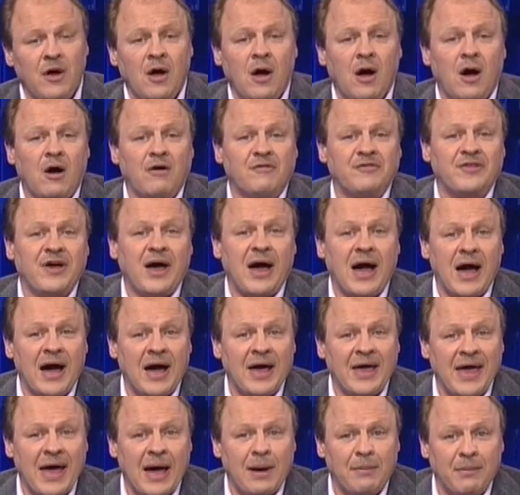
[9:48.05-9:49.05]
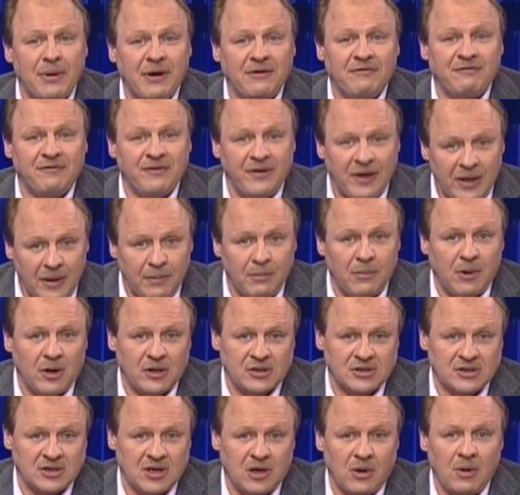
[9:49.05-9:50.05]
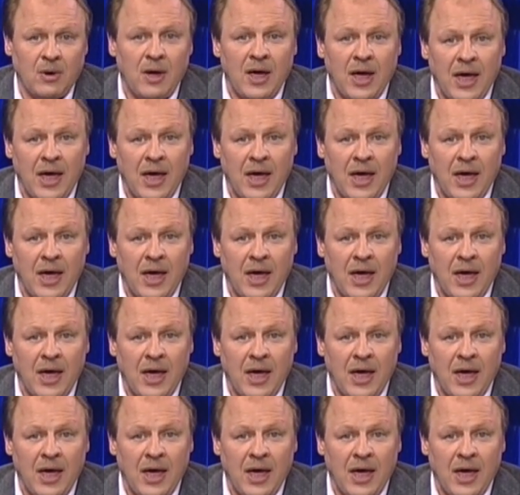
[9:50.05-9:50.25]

of the IMF in Moscow